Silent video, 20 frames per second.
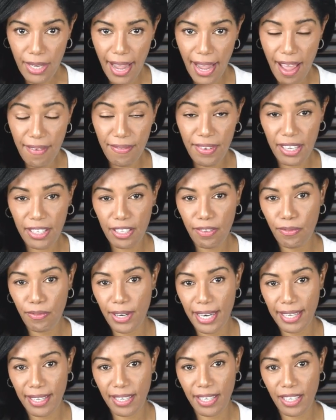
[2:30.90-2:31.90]
affective
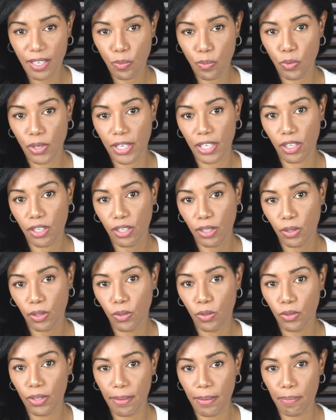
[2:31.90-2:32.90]
resonance would
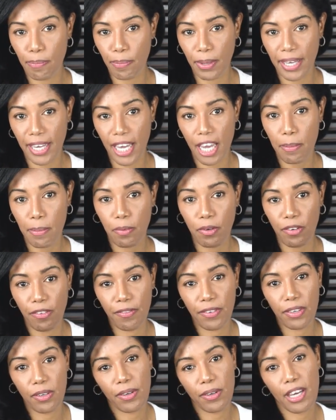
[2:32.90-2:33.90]
include being able to
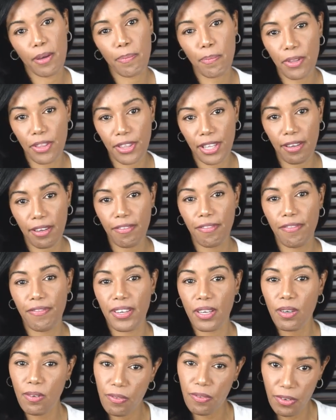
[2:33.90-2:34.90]
feel empathy,
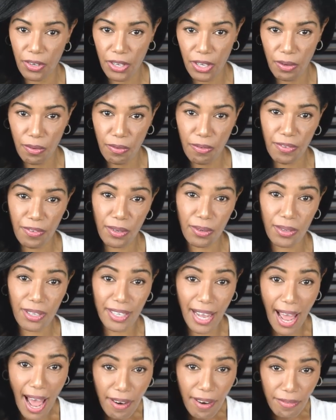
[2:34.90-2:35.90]
feel for you, feel
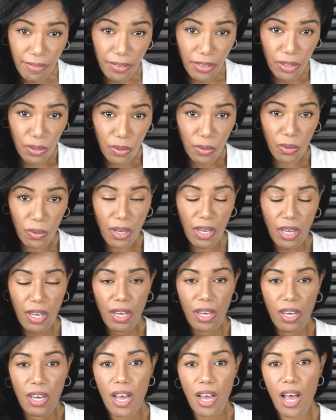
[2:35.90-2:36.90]
sad for you,
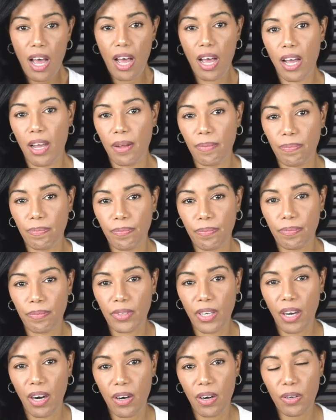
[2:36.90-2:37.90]

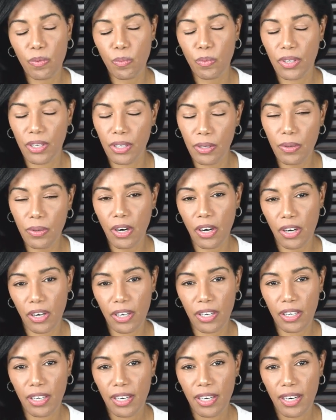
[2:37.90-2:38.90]
hurt when you
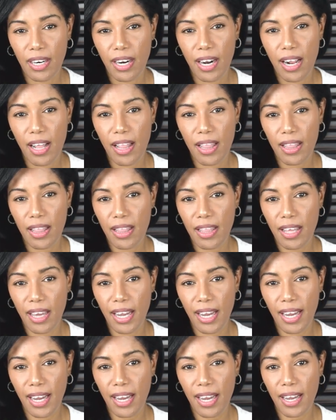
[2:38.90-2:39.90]
hurt.
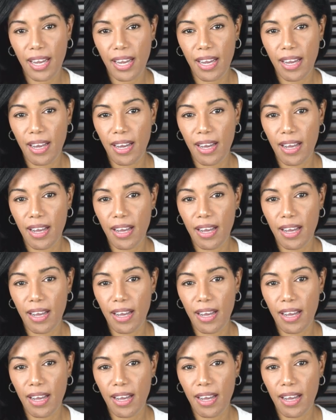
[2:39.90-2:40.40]
They